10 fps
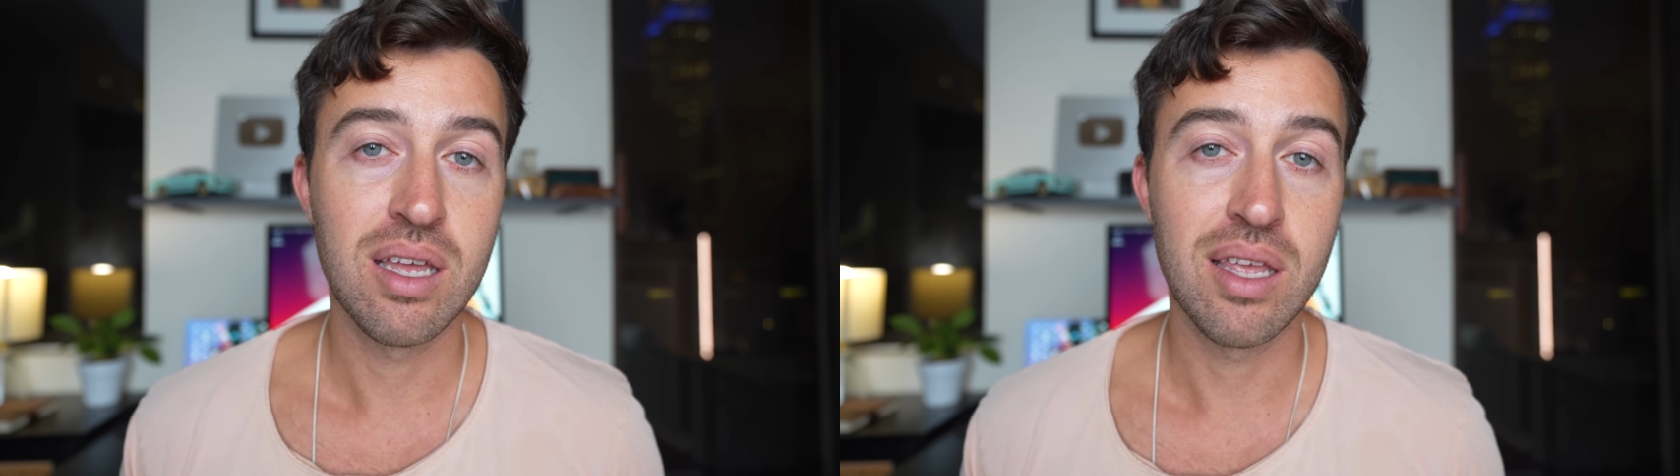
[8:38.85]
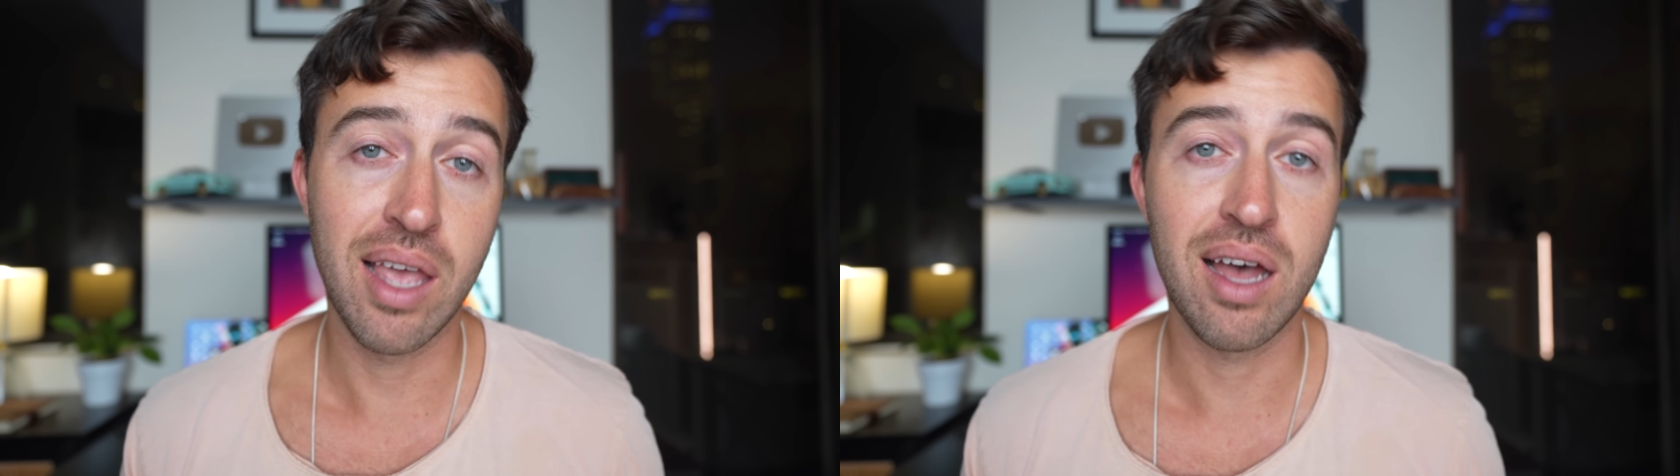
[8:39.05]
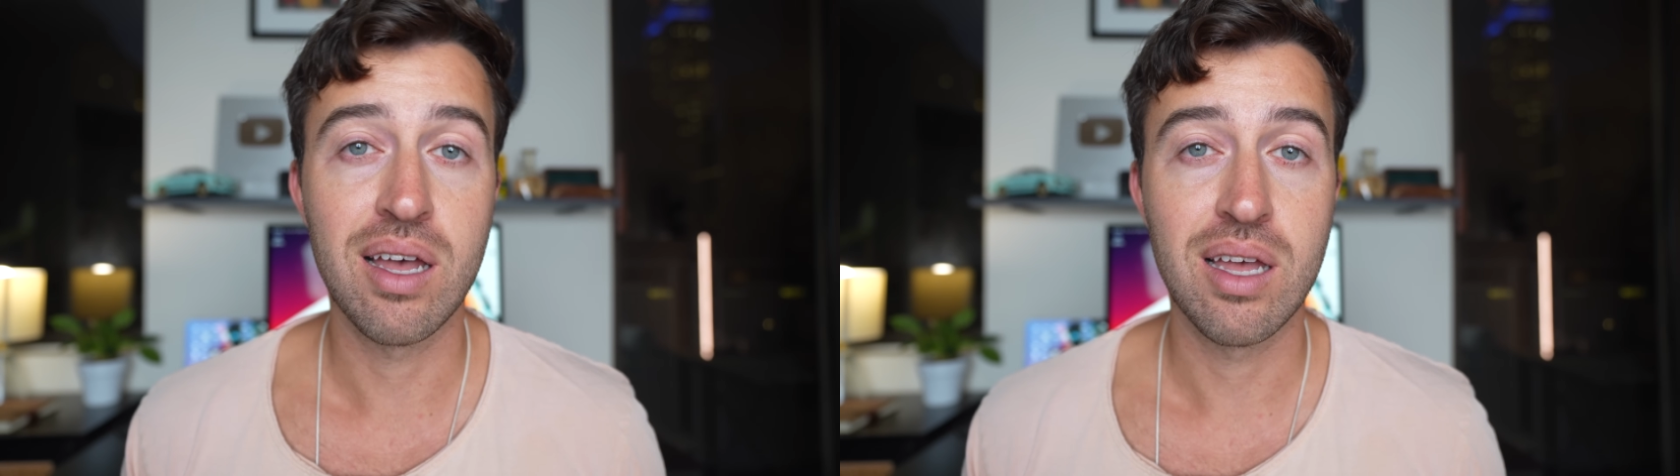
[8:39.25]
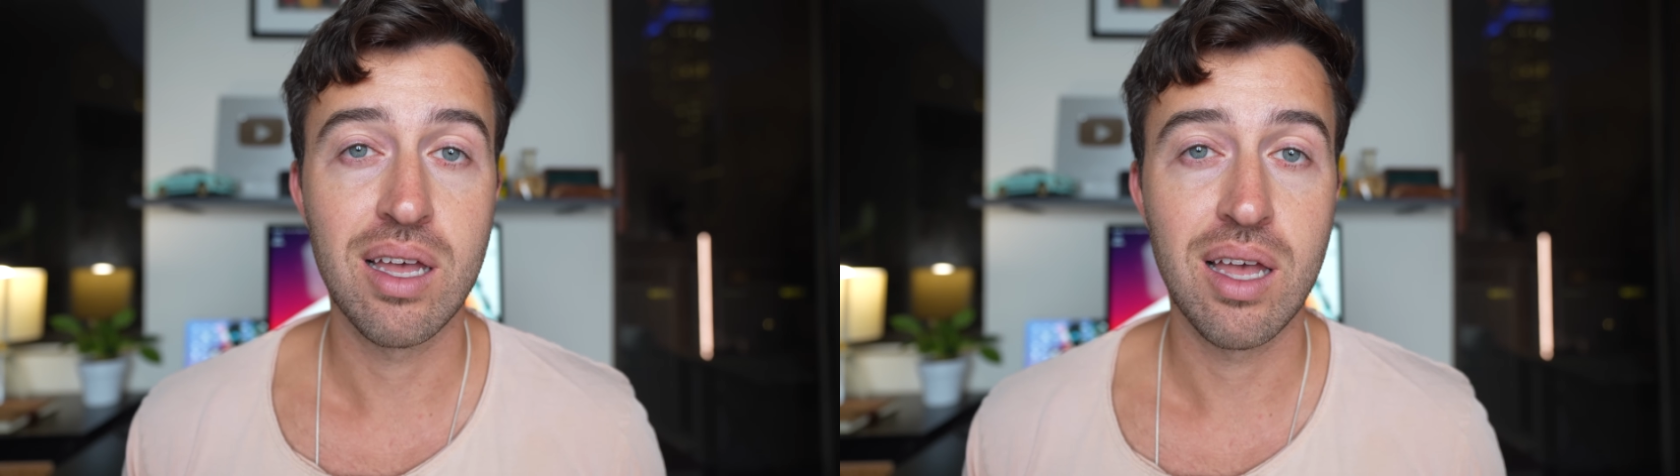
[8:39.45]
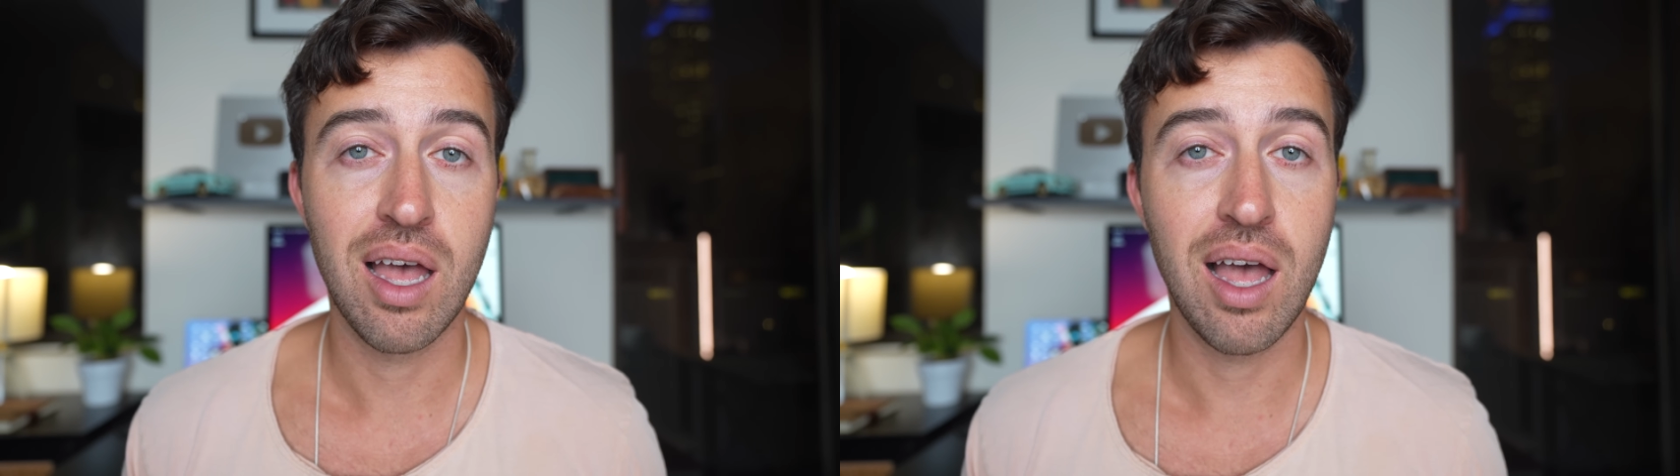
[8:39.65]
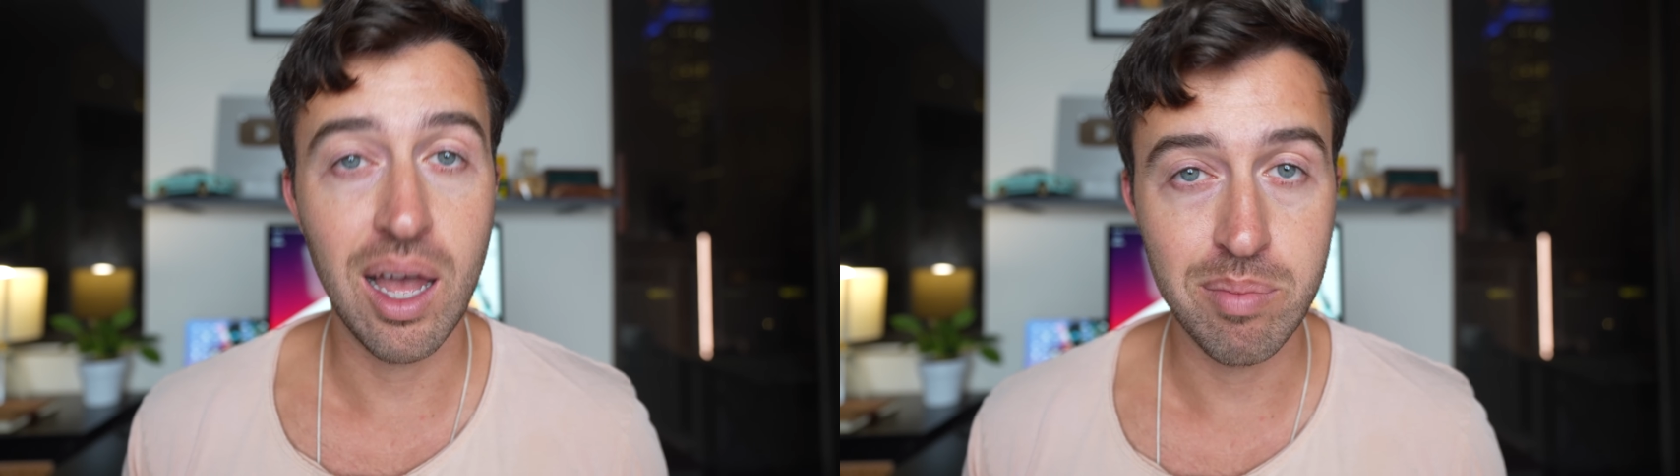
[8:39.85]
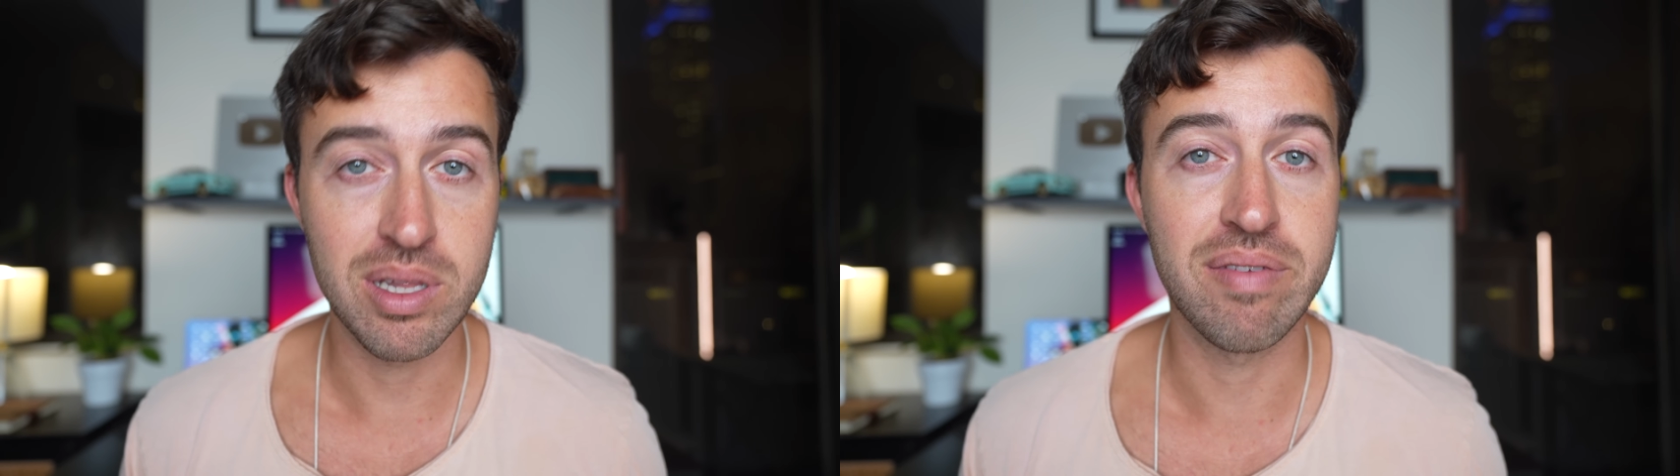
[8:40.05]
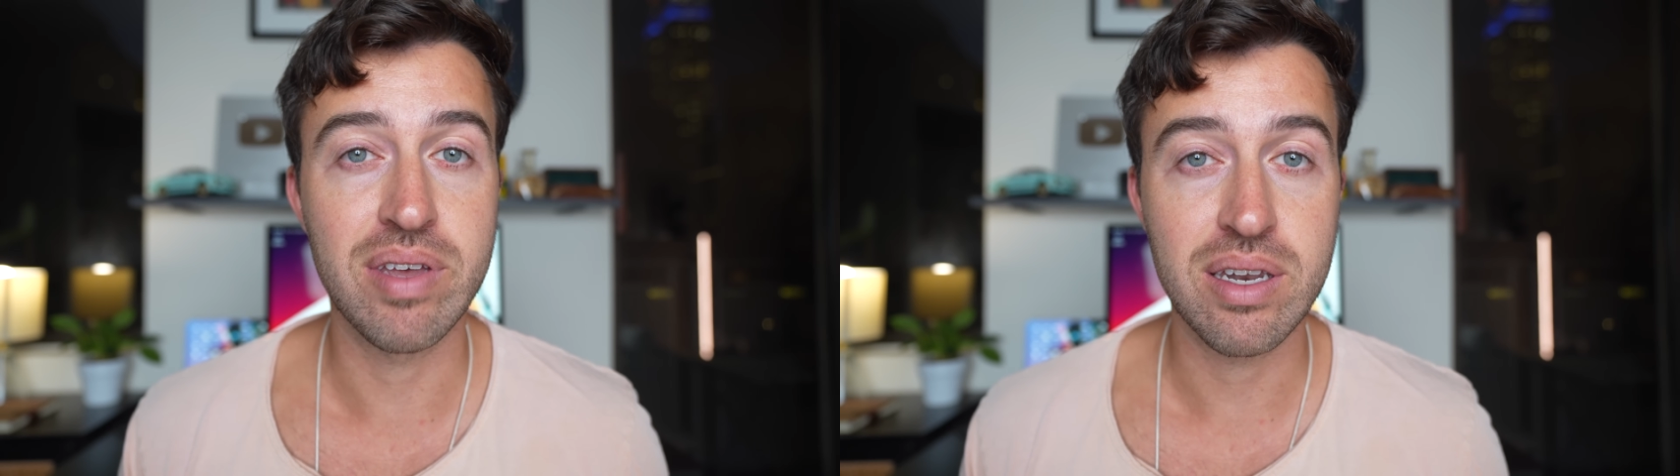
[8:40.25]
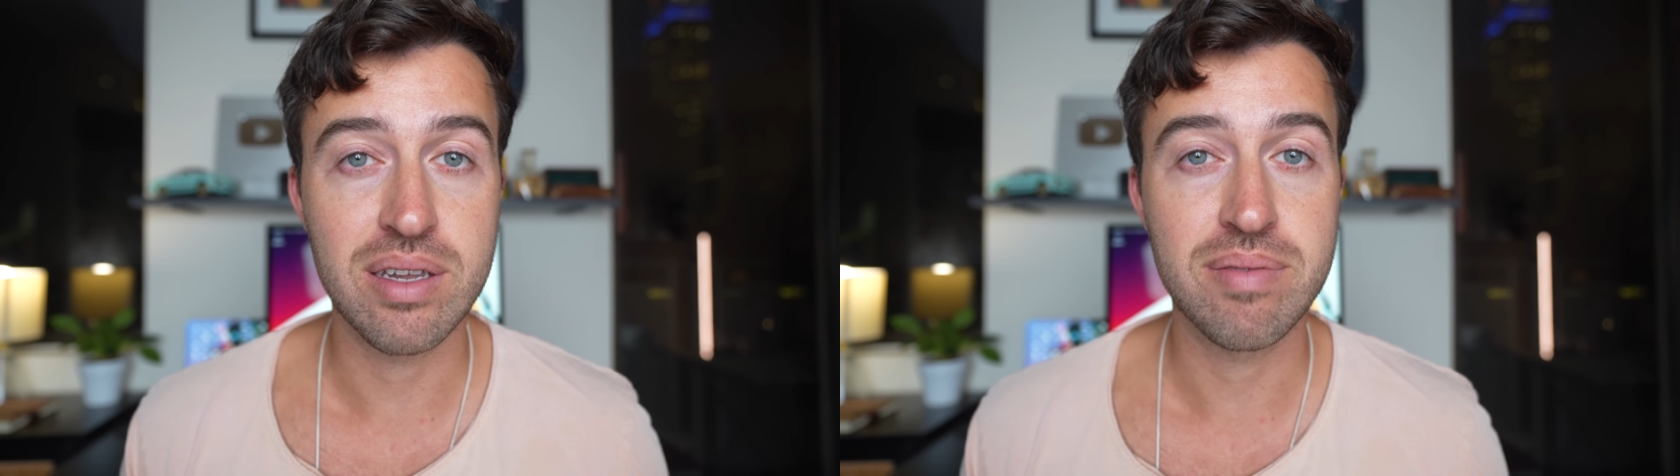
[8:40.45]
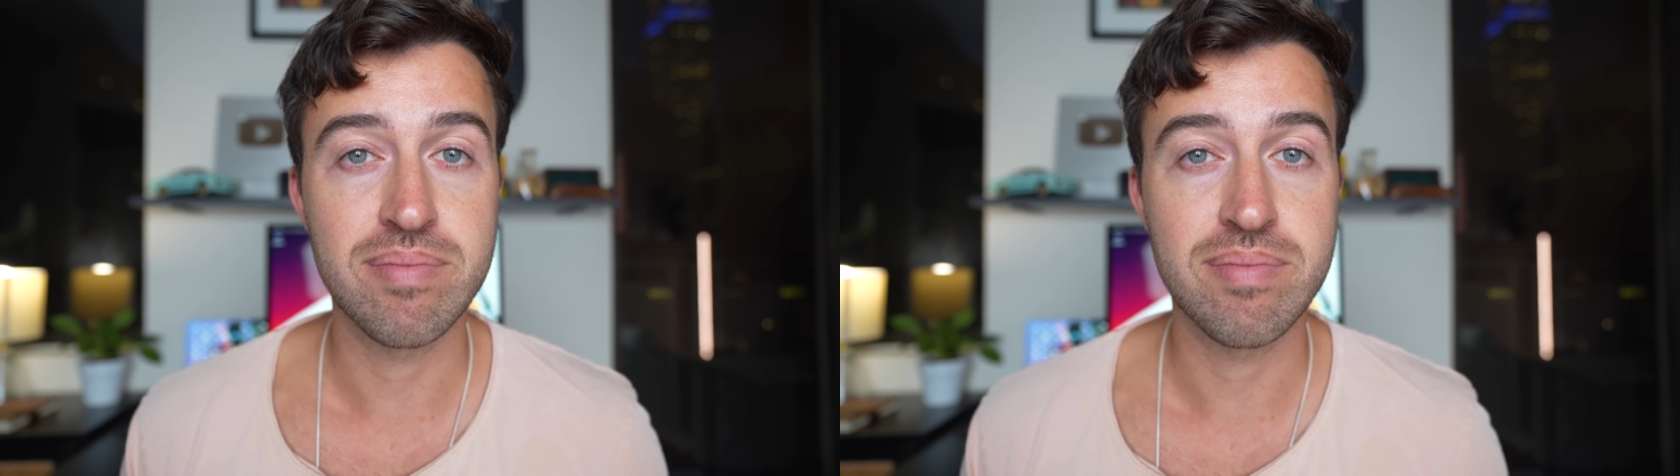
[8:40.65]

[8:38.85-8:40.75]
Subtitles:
yeah, I believe it.